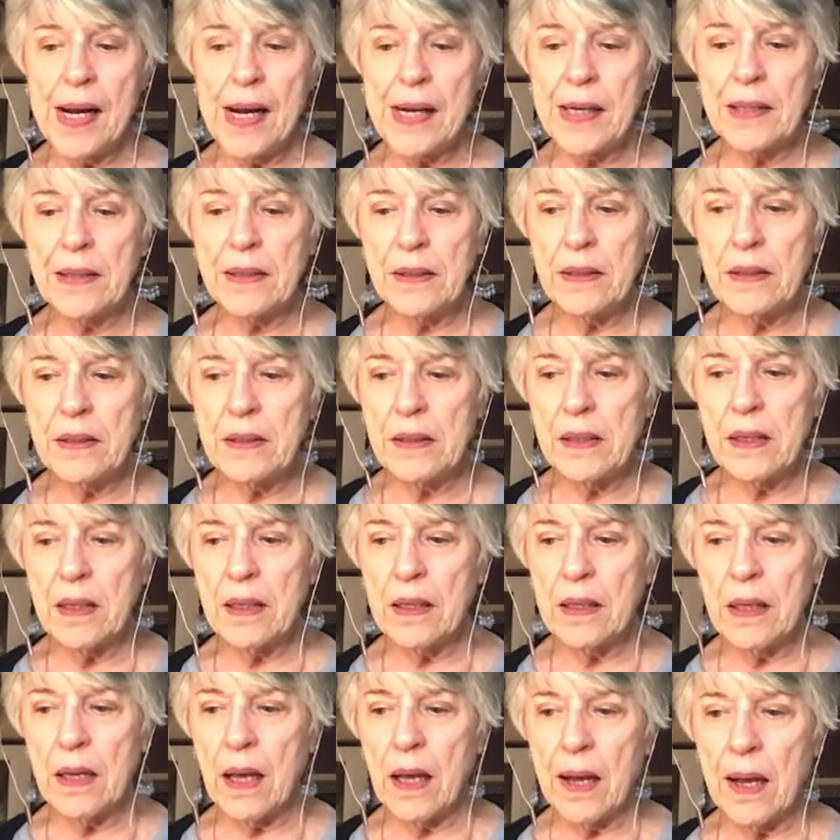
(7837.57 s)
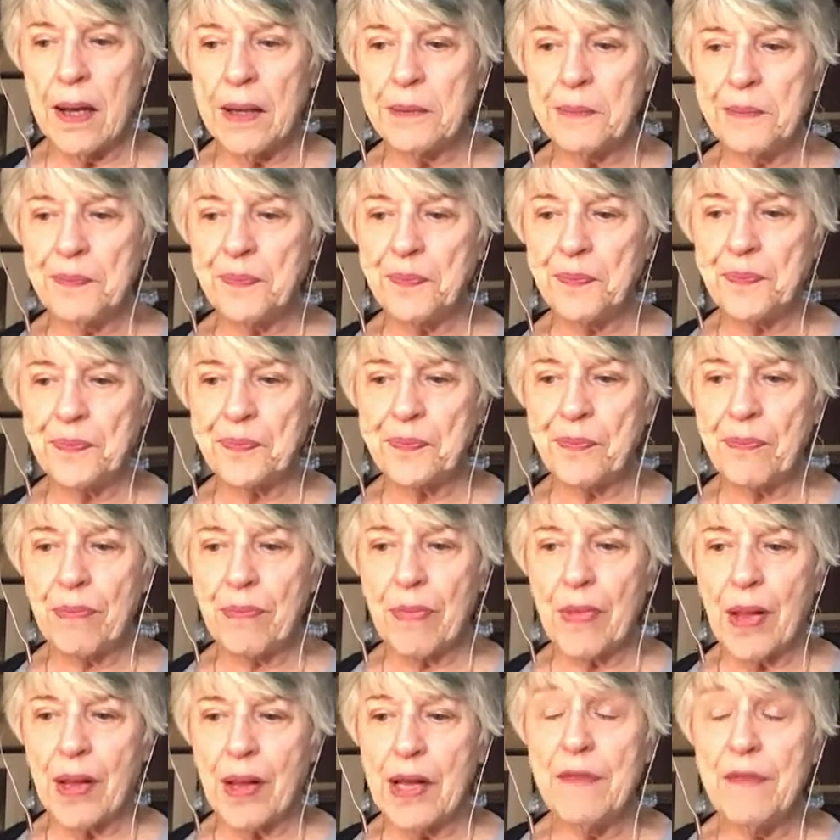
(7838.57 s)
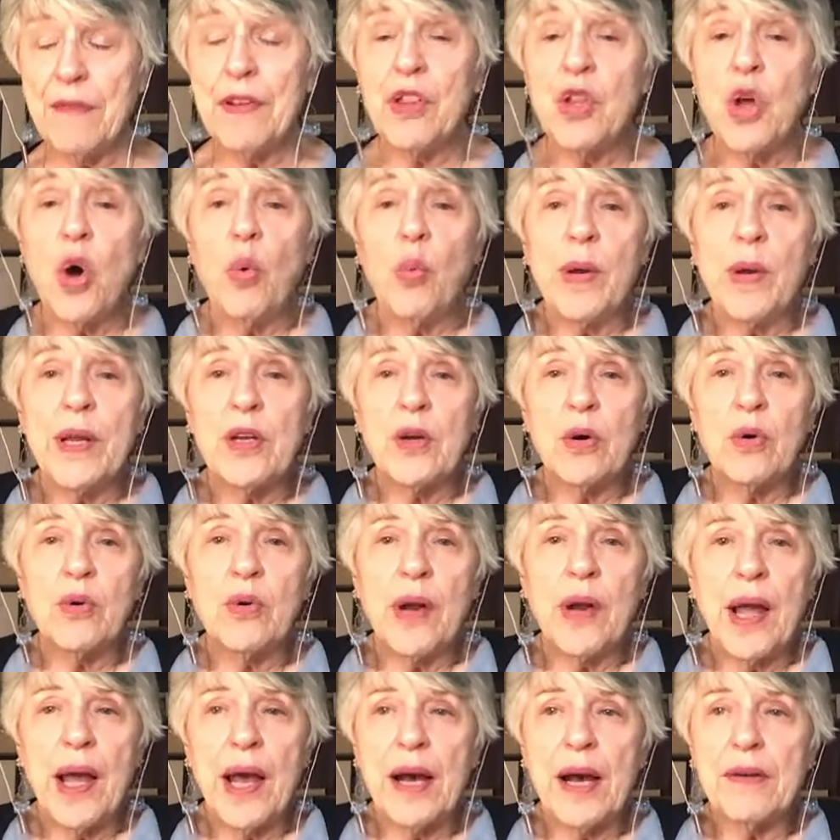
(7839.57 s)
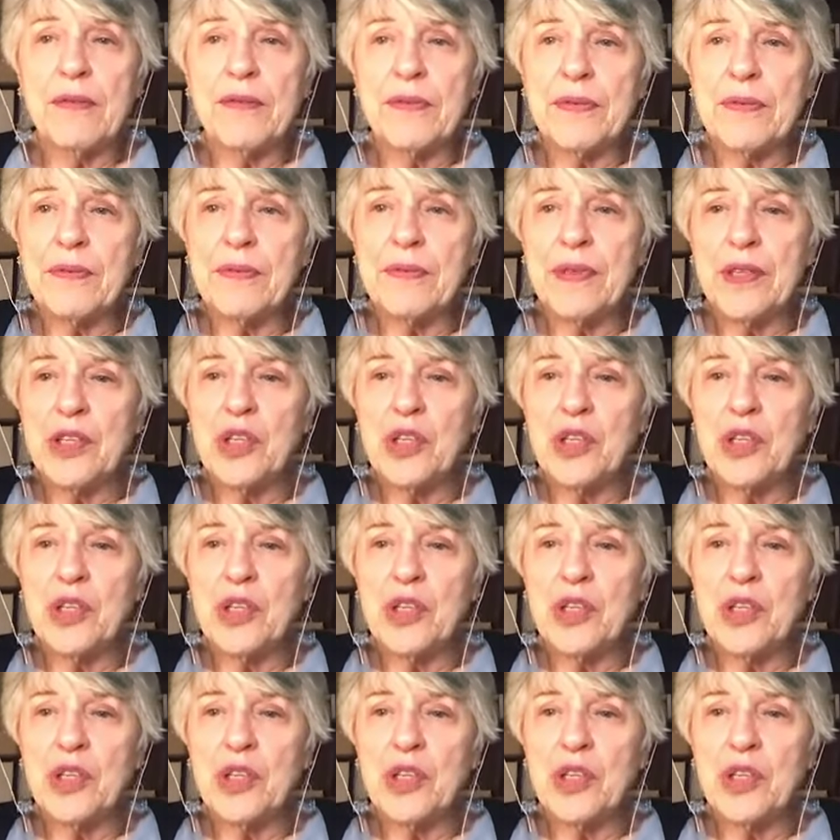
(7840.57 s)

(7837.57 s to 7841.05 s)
And even though we don't have,